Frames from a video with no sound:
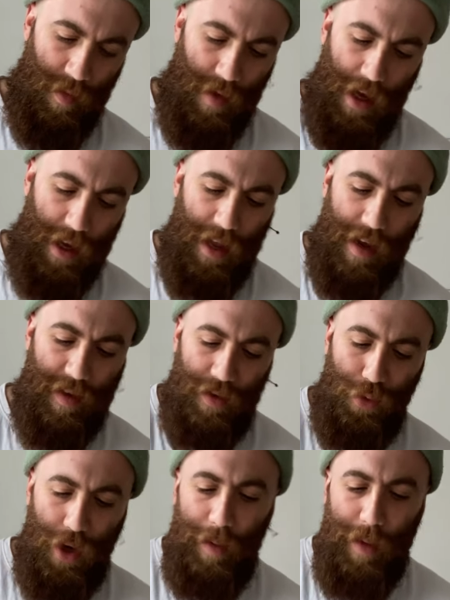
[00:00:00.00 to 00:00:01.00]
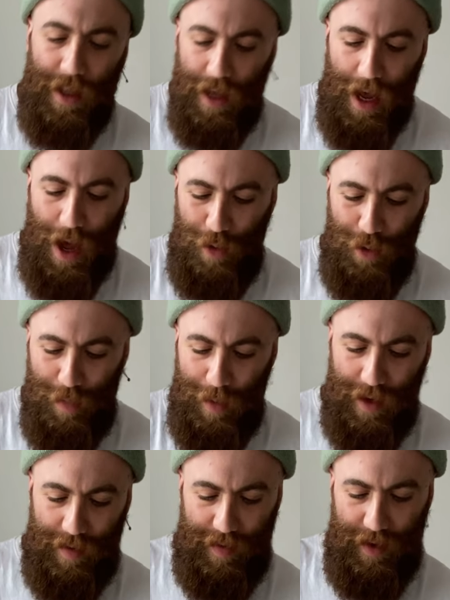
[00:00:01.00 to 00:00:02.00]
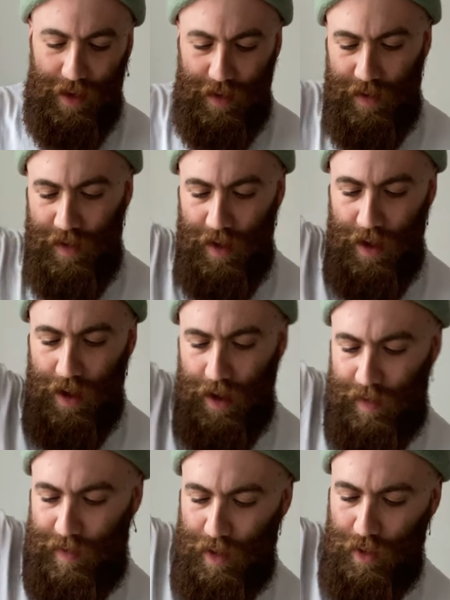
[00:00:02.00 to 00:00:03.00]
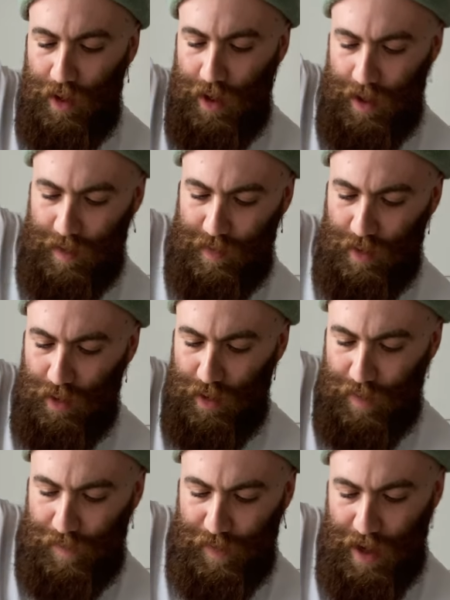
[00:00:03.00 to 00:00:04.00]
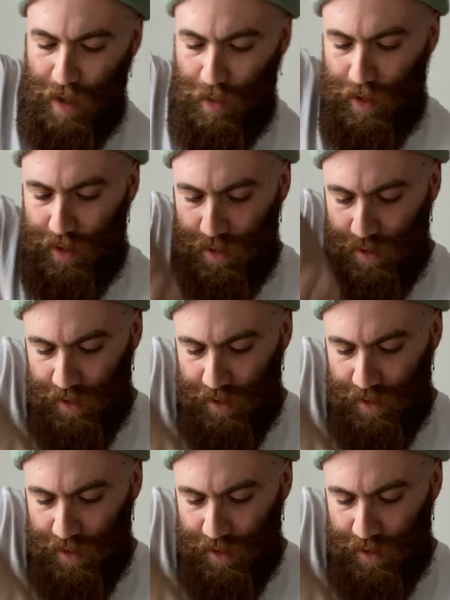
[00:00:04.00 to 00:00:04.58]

It doesn't really matter how you mix it, as long as all the flour